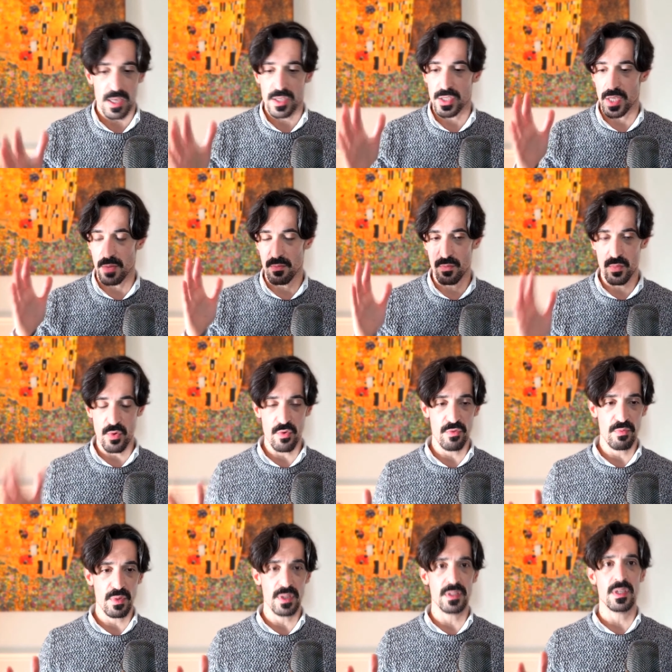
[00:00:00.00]
same
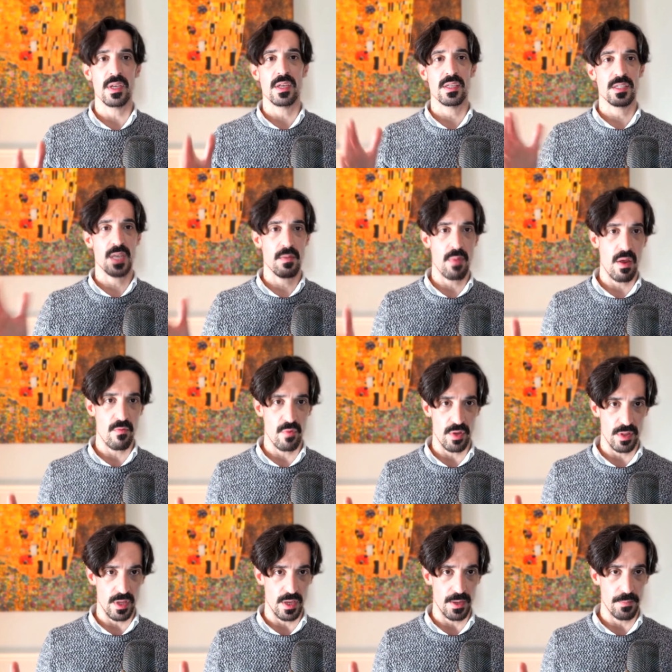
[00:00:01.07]
movement, same
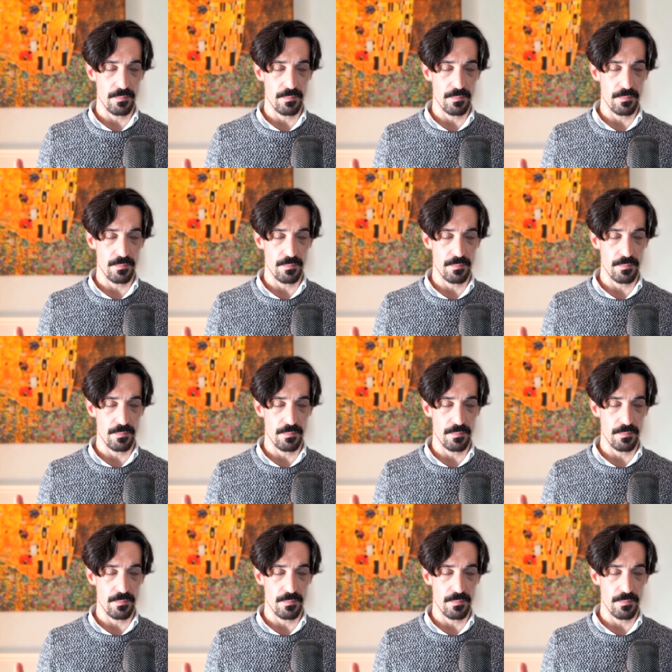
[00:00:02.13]
everything.